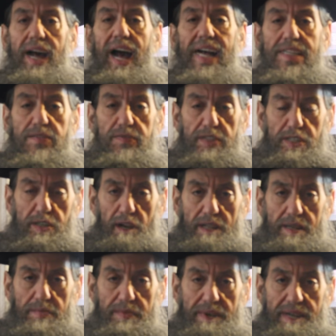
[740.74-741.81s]
Chas
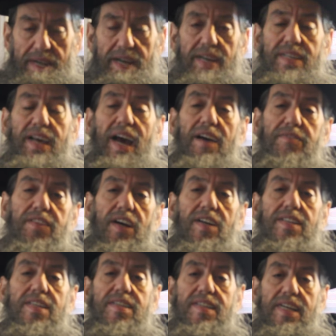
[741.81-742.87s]
V'Shalom. You have to
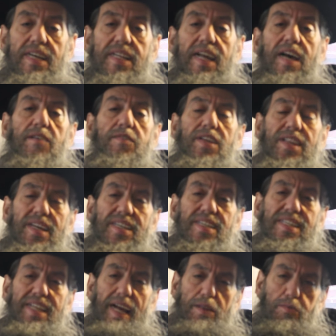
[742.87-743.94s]
understand everything
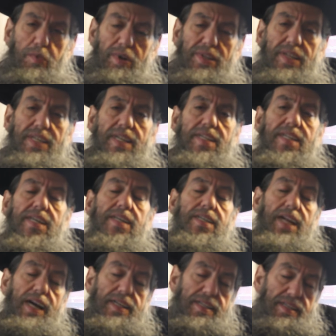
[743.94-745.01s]
is networked and
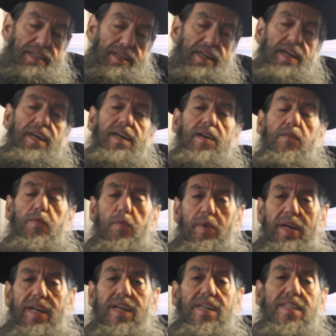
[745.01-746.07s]
interconnected. If
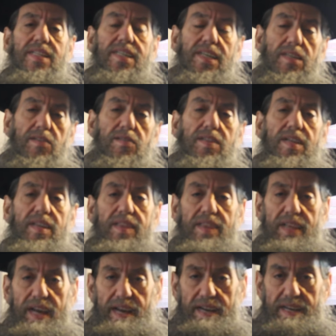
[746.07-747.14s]
we continue to
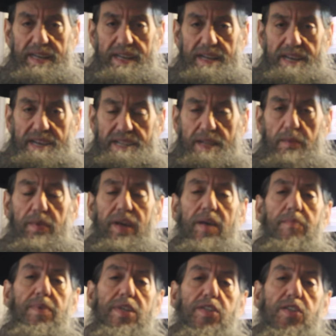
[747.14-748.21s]
think that we
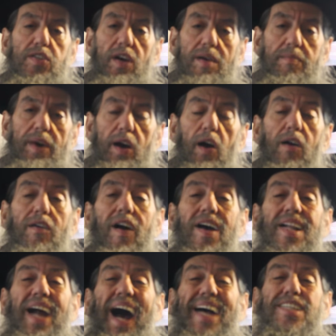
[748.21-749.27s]
could be soimich or
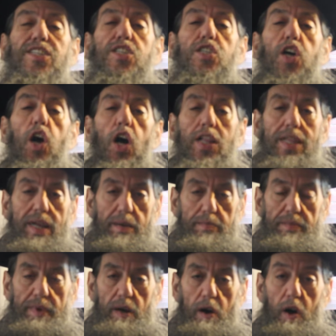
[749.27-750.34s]
on
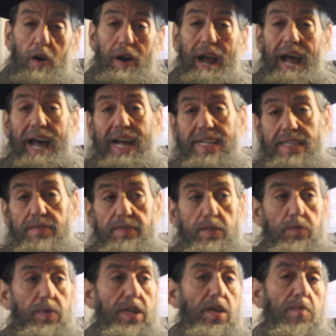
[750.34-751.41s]
askonim, our
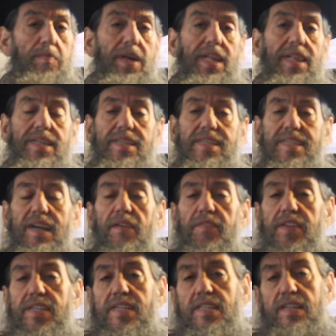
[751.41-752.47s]
activists, what do you mean, these
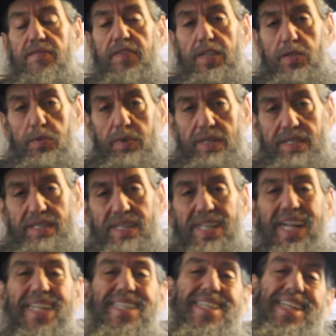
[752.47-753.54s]
selfless individuals,
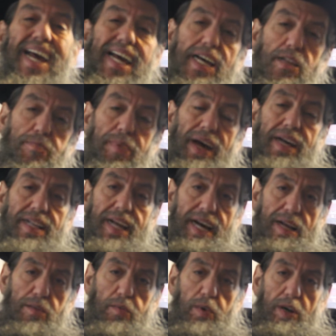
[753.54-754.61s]
let's take it back to
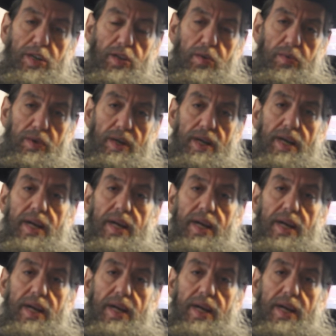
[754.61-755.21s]
NYU.